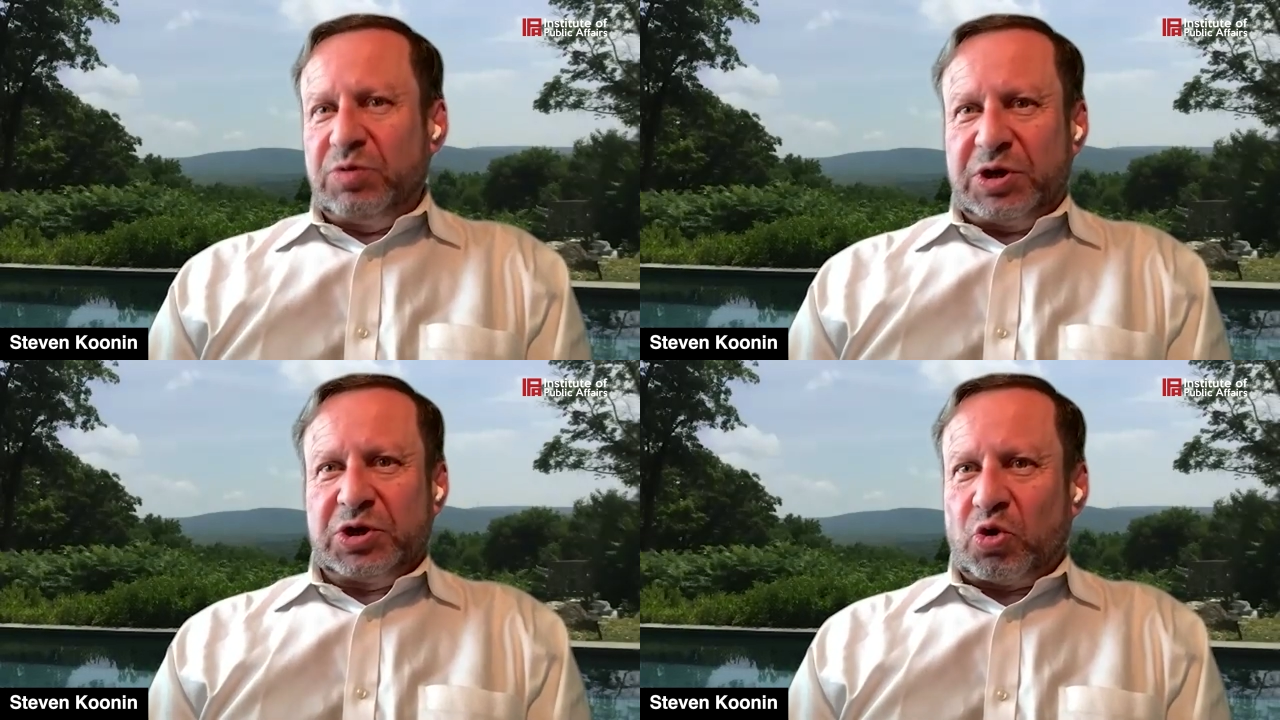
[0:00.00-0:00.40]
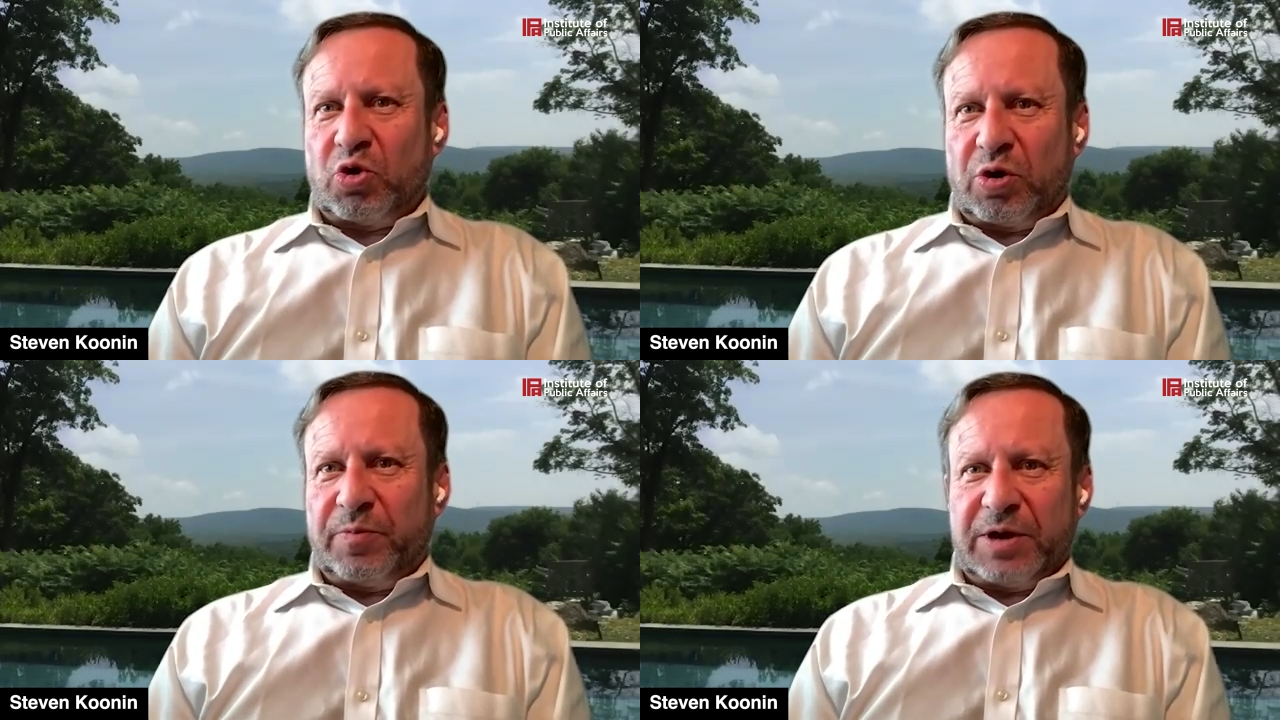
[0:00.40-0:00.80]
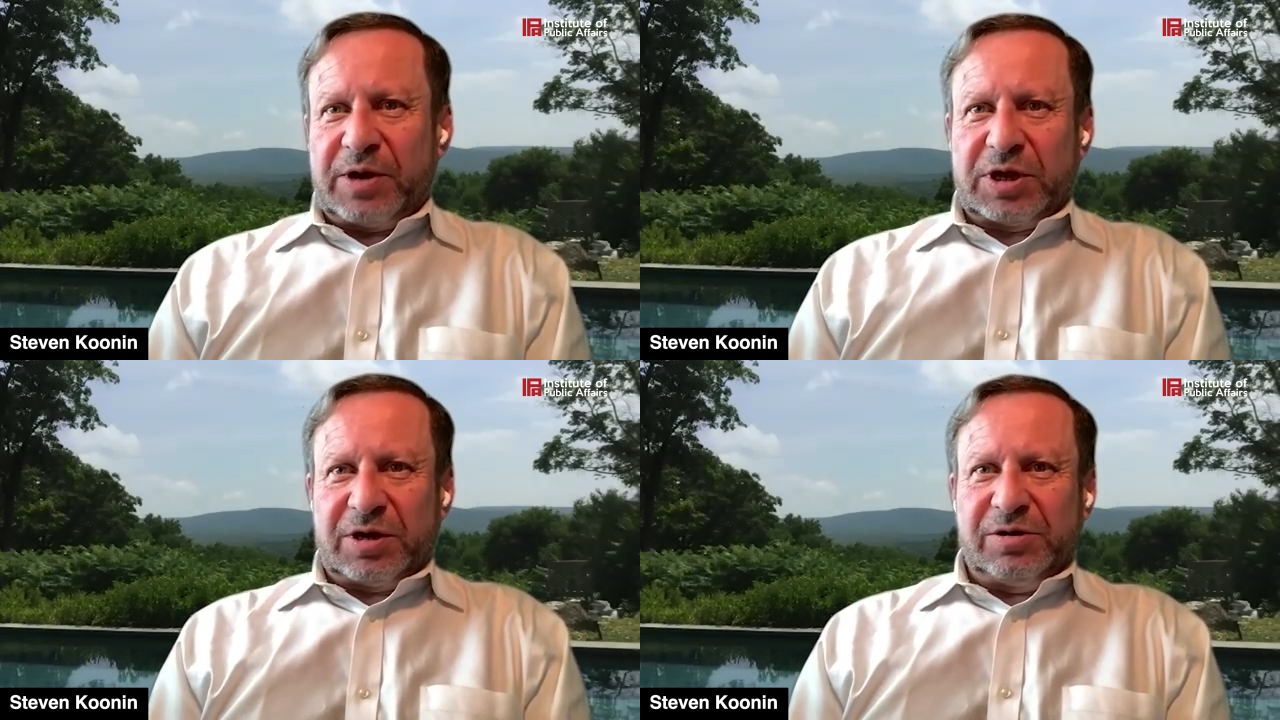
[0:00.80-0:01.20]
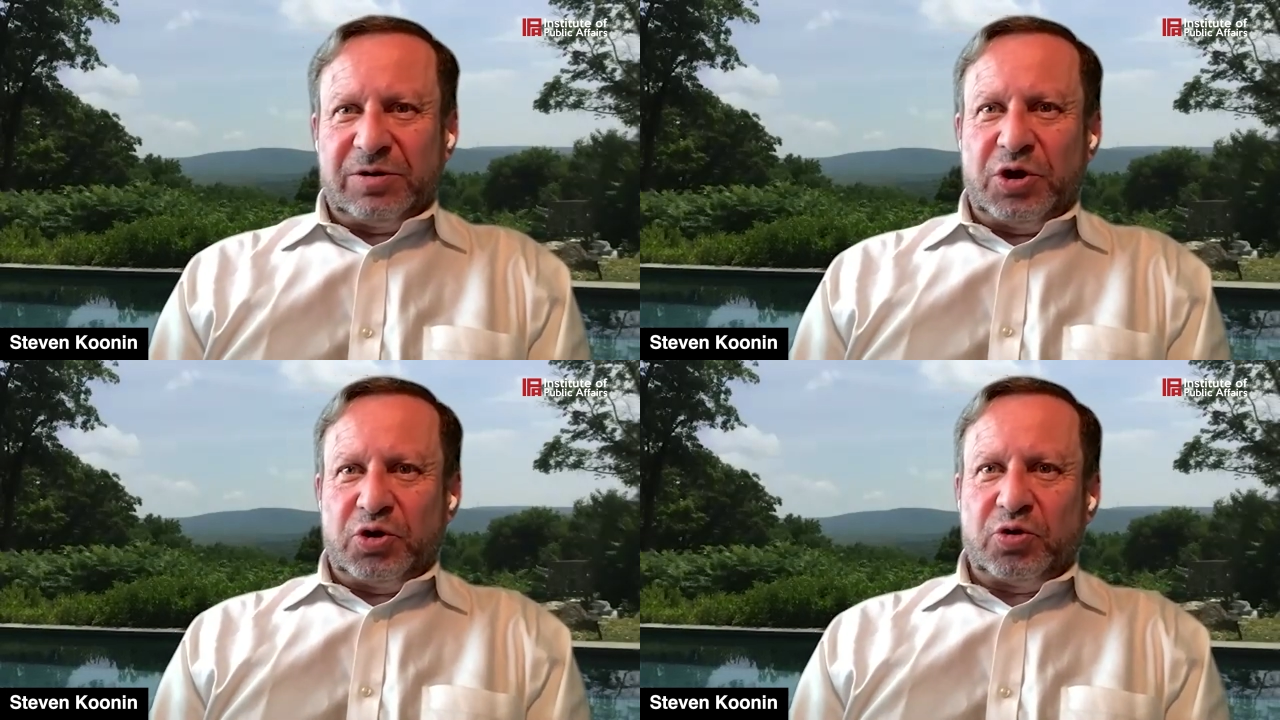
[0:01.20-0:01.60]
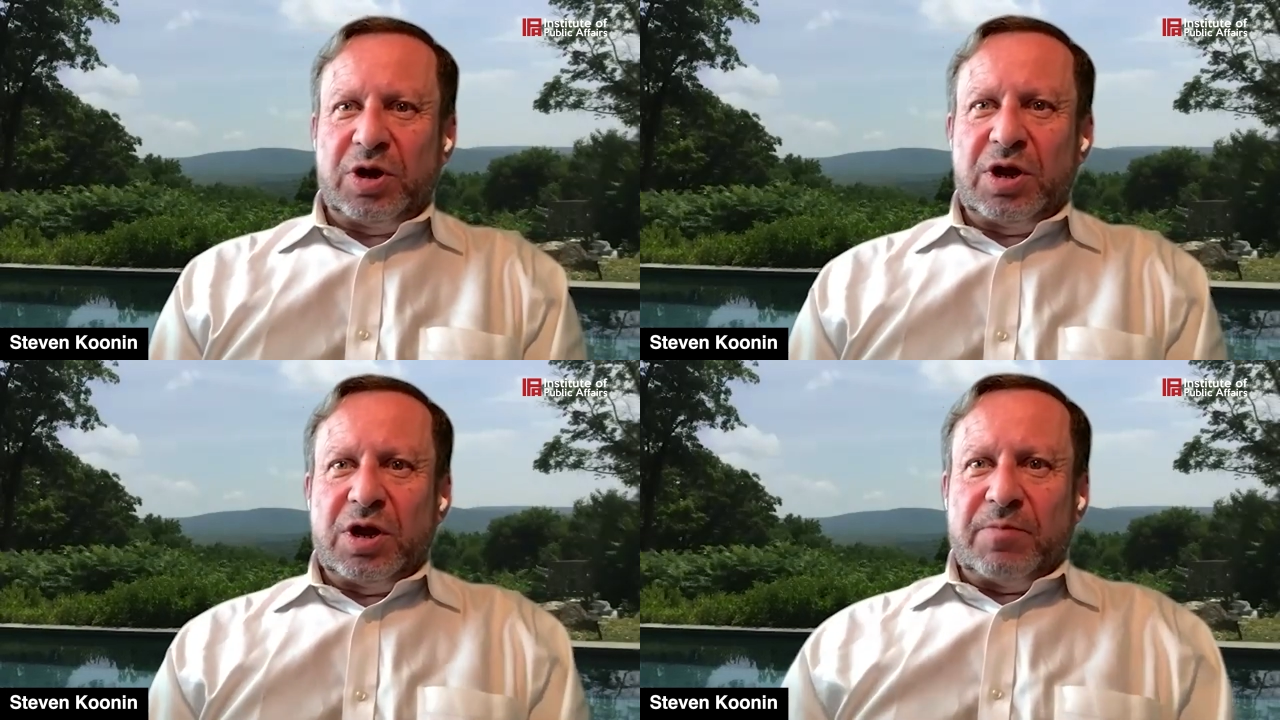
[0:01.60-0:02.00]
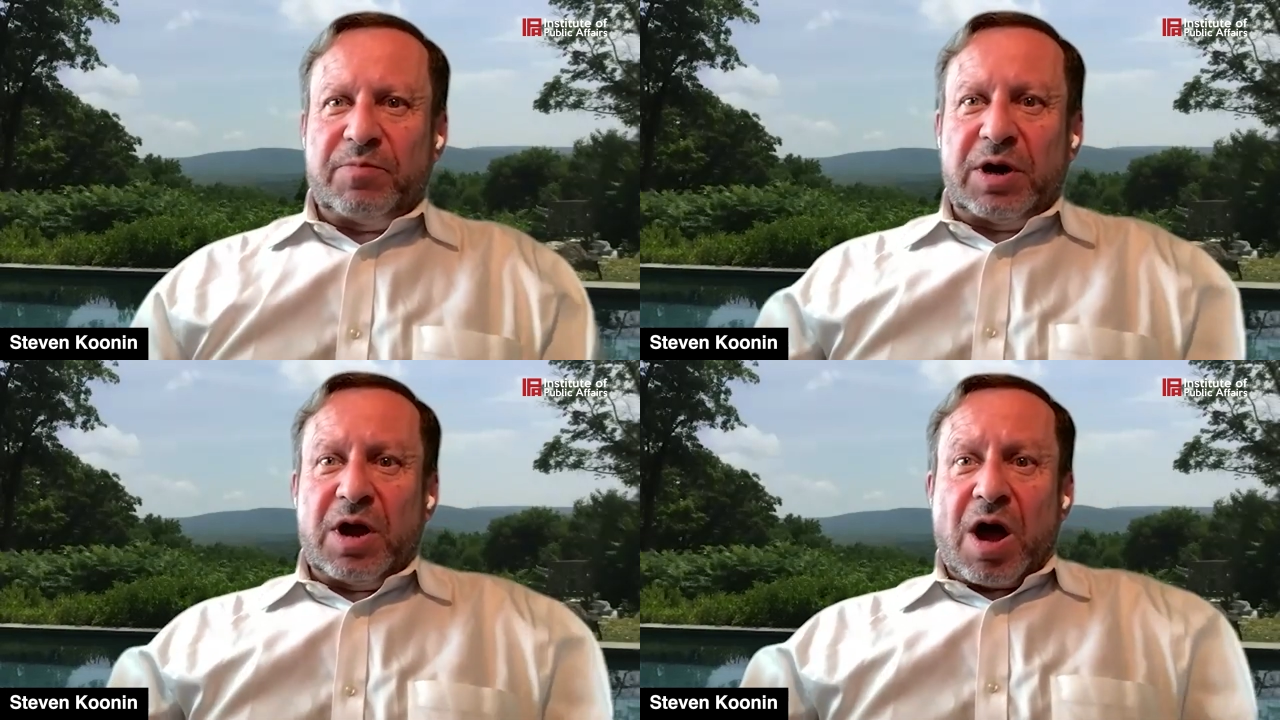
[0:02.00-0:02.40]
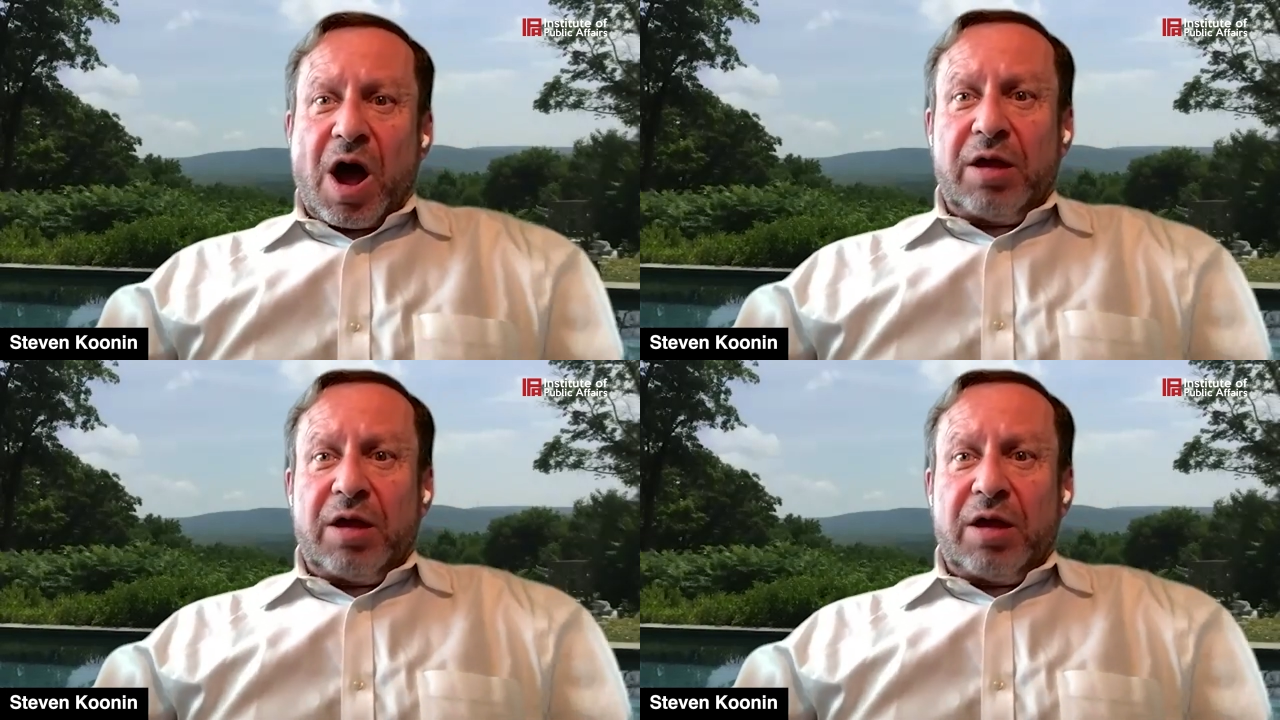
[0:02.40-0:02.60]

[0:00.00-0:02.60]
We can talk about that later. But